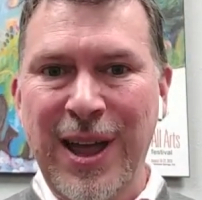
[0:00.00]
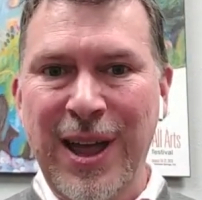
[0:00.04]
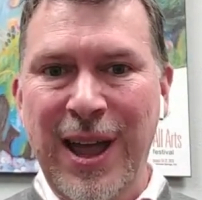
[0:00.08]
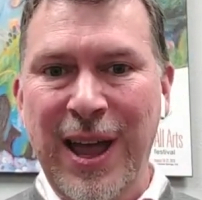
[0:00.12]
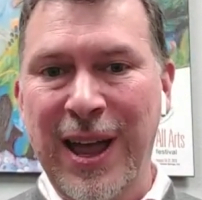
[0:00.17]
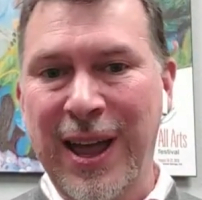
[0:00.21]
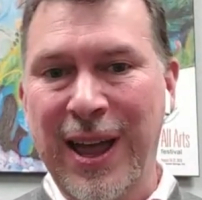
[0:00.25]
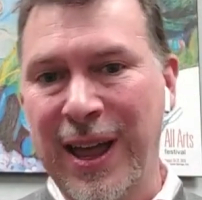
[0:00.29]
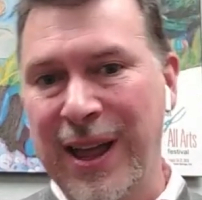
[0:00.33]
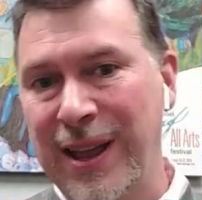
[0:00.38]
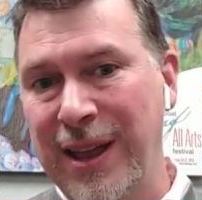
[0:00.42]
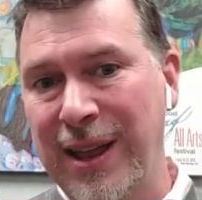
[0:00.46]

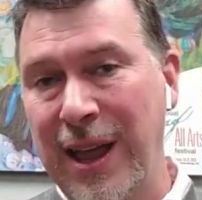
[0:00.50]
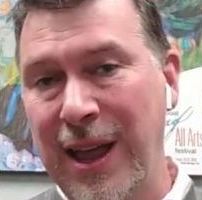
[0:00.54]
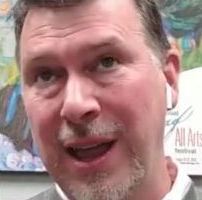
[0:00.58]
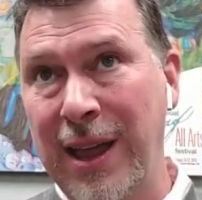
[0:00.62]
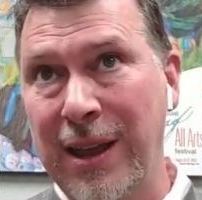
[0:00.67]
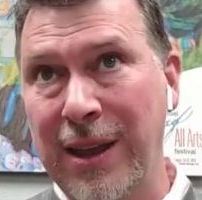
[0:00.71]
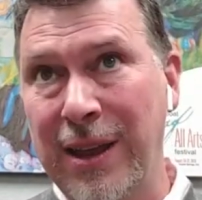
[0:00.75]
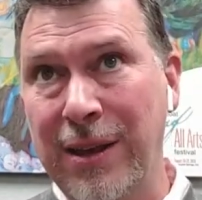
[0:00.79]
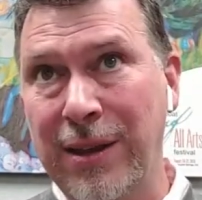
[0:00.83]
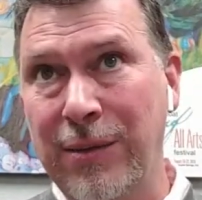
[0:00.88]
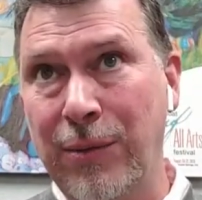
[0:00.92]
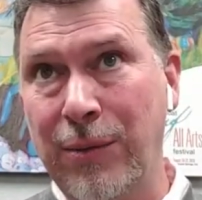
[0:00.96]

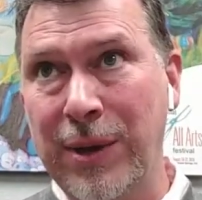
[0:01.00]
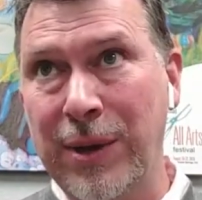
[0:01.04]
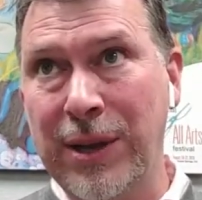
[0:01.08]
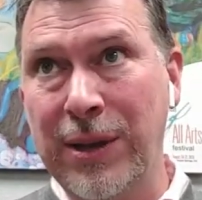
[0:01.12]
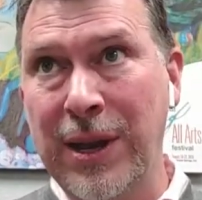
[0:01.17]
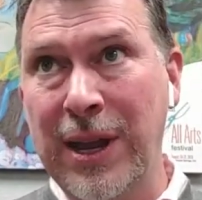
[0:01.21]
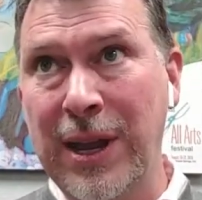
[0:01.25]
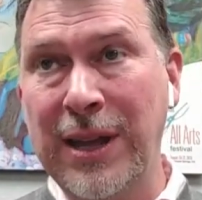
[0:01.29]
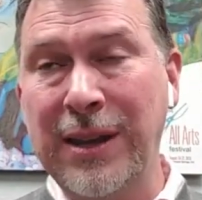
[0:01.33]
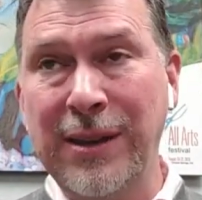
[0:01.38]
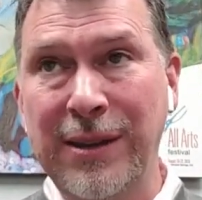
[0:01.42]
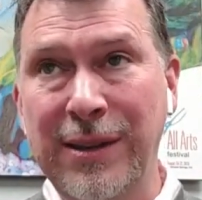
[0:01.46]
And we
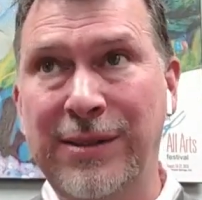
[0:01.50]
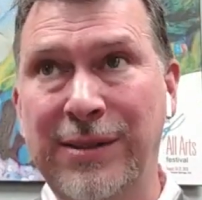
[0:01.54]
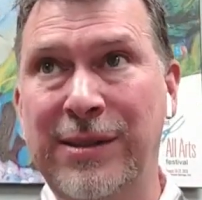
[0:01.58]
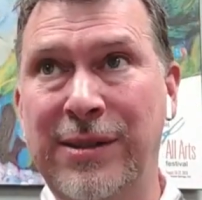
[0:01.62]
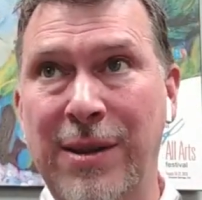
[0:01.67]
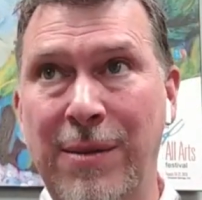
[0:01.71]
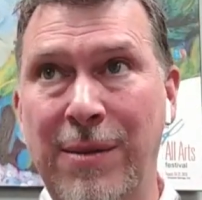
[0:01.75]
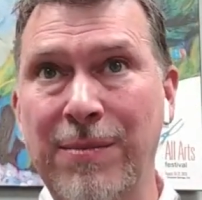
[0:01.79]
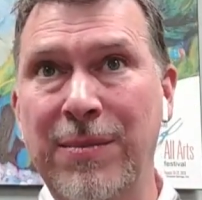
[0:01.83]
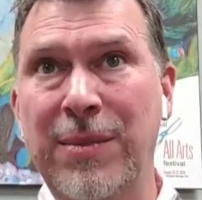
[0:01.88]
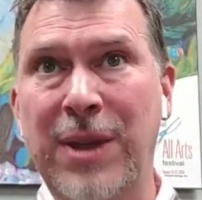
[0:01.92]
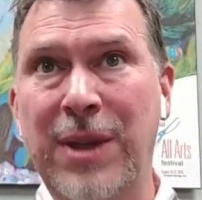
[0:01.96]
needed
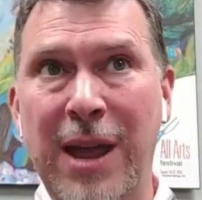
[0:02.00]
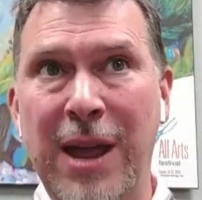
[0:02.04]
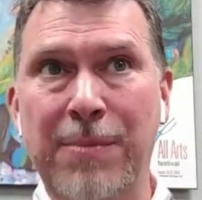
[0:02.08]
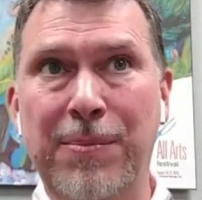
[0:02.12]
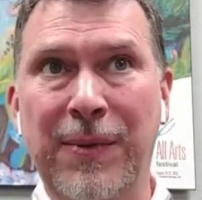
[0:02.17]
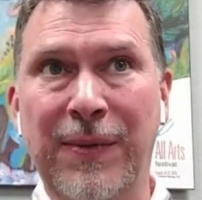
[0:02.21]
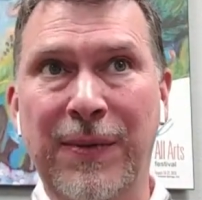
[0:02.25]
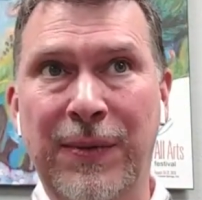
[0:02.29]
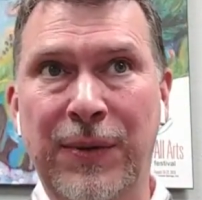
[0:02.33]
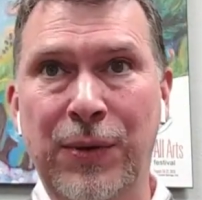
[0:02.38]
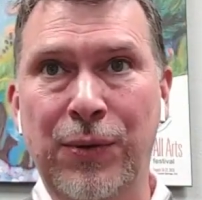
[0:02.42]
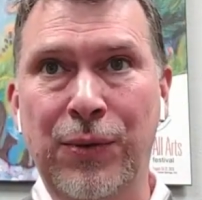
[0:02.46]
some type
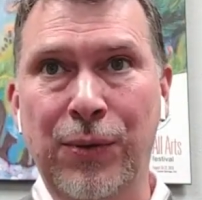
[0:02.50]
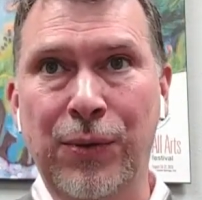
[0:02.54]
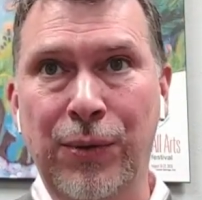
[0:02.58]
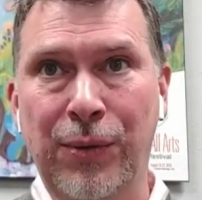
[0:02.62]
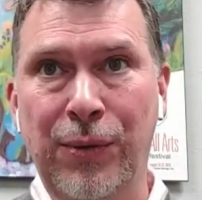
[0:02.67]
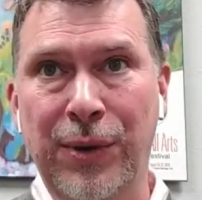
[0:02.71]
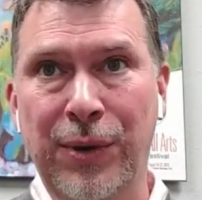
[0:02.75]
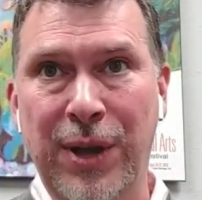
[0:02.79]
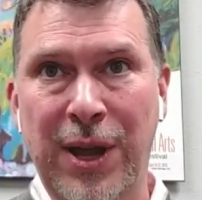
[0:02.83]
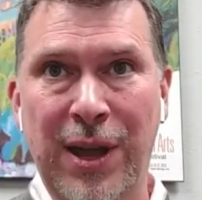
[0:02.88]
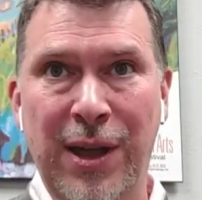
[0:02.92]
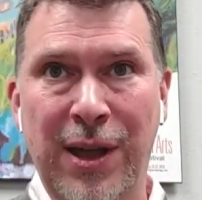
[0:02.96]
of
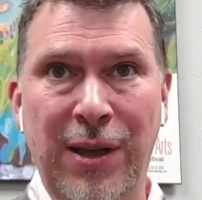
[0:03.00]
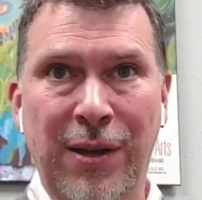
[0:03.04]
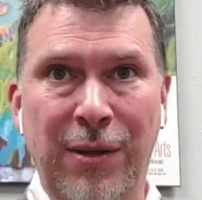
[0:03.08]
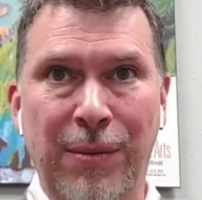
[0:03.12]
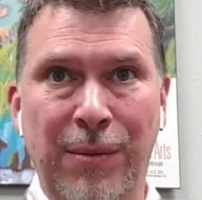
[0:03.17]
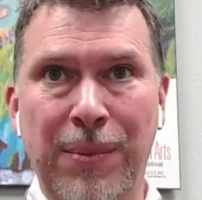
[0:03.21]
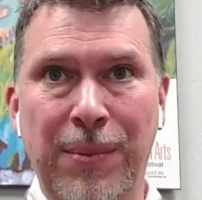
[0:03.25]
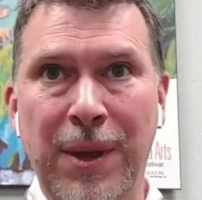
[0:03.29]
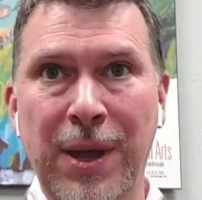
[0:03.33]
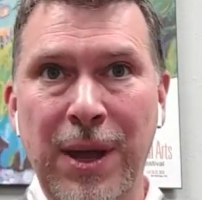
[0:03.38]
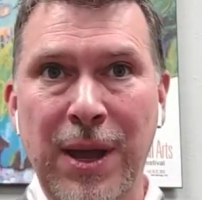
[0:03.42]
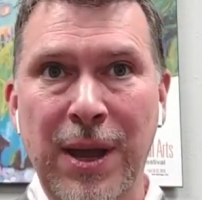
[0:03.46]
tool to
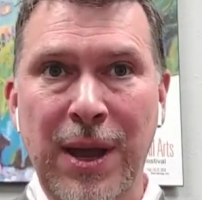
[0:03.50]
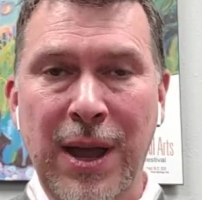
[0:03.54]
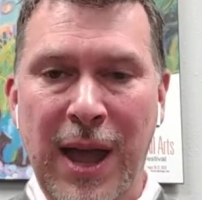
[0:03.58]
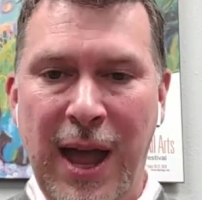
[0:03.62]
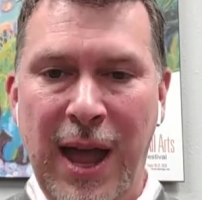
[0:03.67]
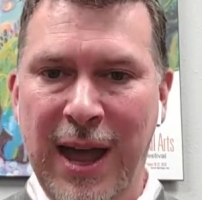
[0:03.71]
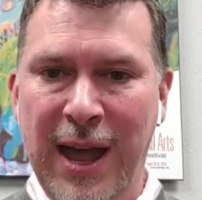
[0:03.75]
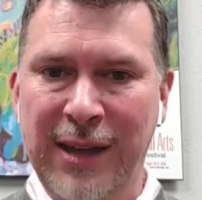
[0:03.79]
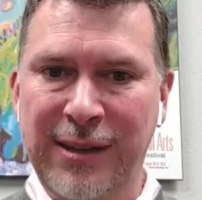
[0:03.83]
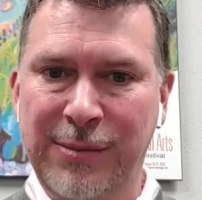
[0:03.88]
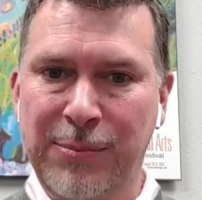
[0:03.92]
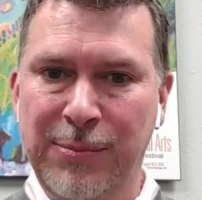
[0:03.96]
help
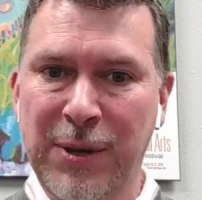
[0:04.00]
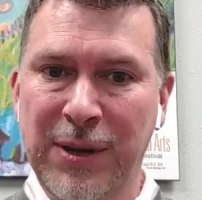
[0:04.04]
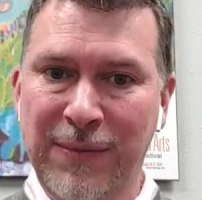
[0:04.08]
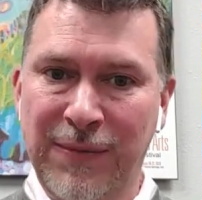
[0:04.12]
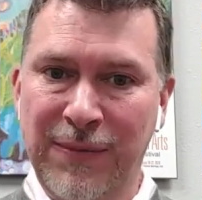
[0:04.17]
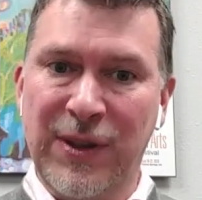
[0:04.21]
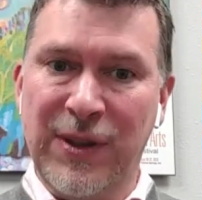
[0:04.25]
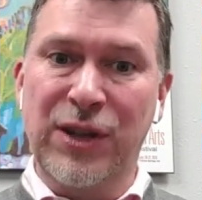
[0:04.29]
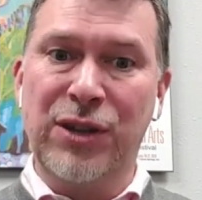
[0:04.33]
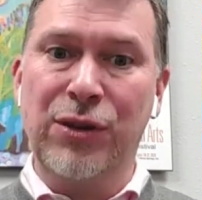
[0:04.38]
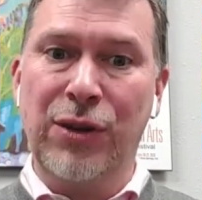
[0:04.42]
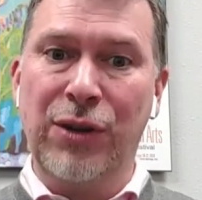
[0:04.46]
Aspen
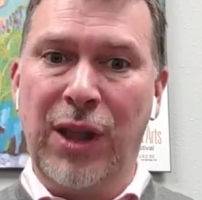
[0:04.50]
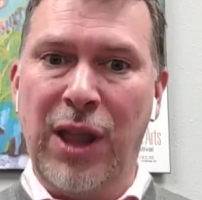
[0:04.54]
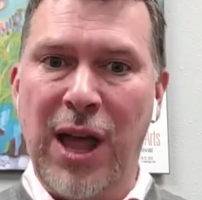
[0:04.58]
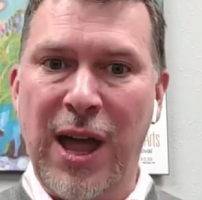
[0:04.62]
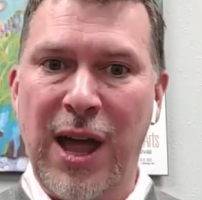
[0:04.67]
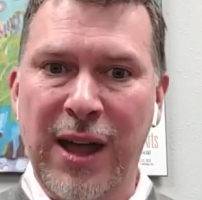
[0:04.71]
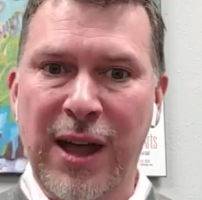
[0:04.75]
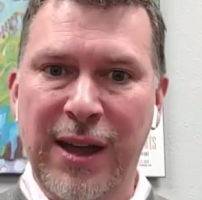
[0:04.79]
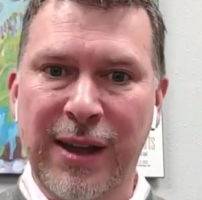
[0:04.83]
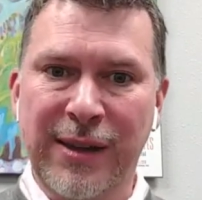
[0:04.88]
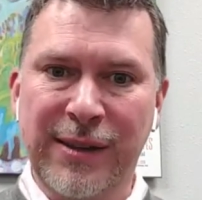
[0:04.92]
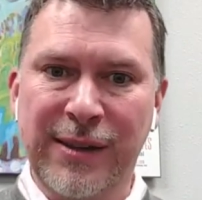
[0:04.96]

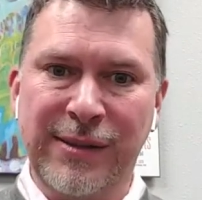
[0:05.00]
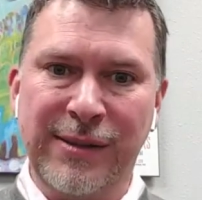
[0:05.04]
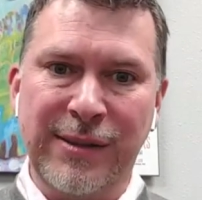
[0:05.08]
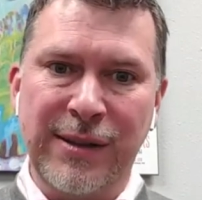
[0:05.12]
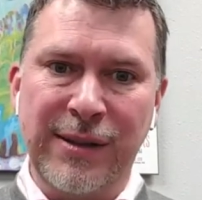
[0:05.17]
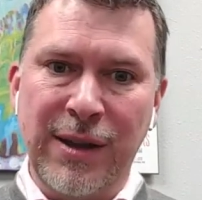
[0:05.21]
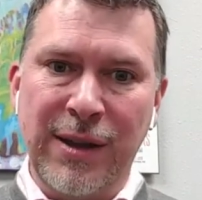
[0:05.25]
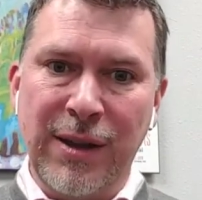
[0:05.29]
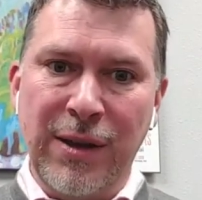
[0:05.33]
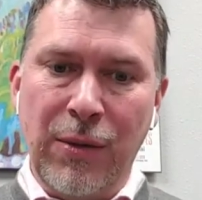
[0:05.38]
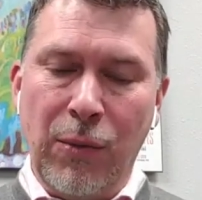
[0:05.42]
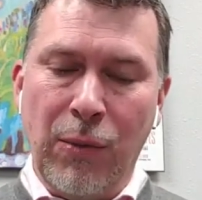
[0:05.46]
visualize
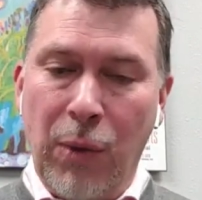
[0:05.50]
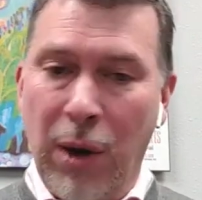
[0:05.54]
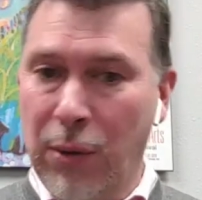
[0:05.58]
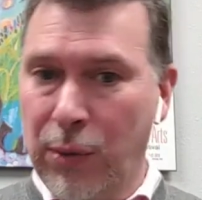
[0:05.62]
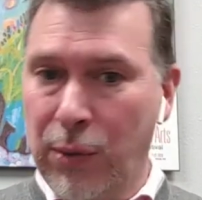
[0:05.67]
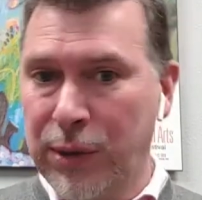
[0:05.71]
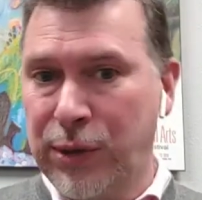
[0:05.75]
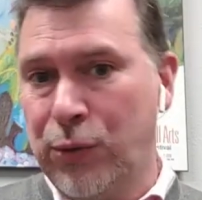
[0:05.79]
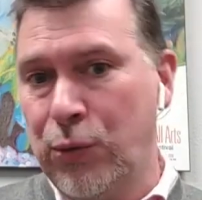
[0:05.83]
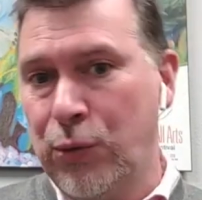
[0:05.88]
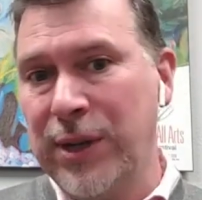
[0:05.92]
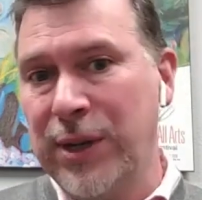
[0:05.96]
what
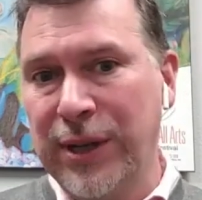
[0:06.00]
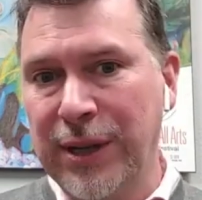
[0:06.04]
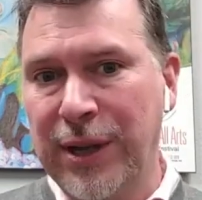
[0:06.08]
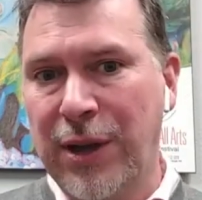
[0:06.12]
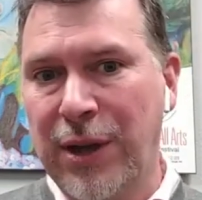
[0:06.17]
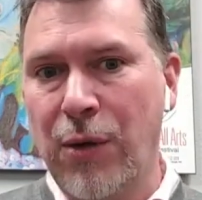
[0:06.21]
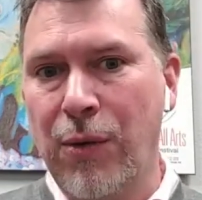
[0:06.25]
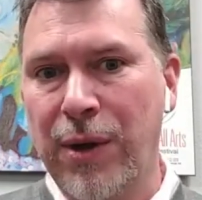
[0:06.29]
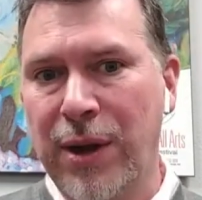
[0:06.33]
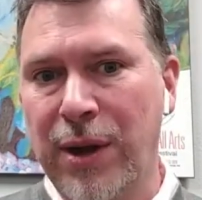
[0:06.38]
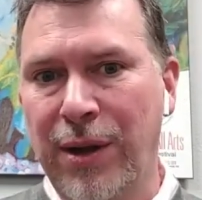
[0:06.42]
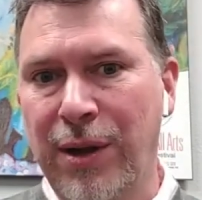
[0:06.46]
was really
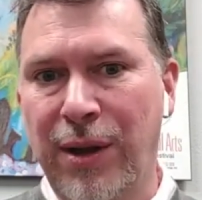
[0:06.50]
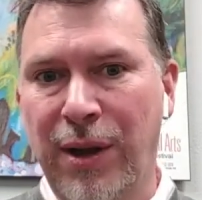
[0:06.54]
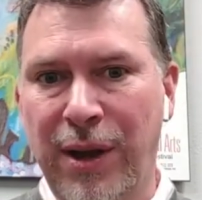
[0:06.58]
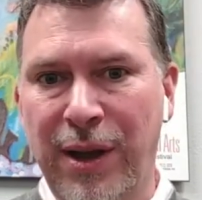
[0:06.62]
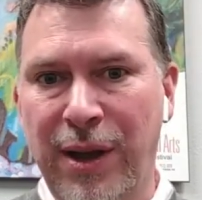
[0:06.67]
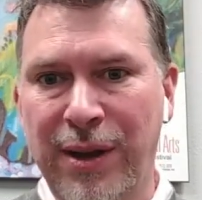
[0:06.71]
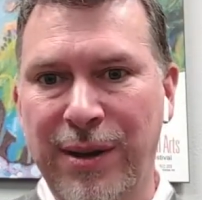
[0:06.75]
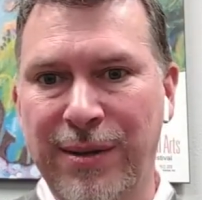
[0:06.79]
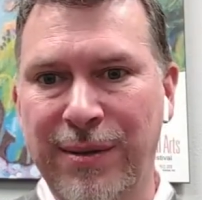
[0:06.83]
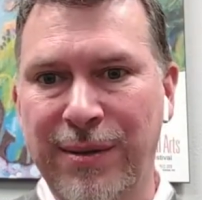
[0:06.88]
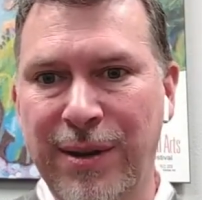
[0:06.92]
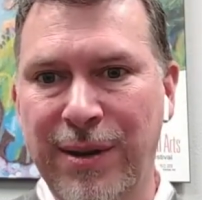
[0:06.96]
going on.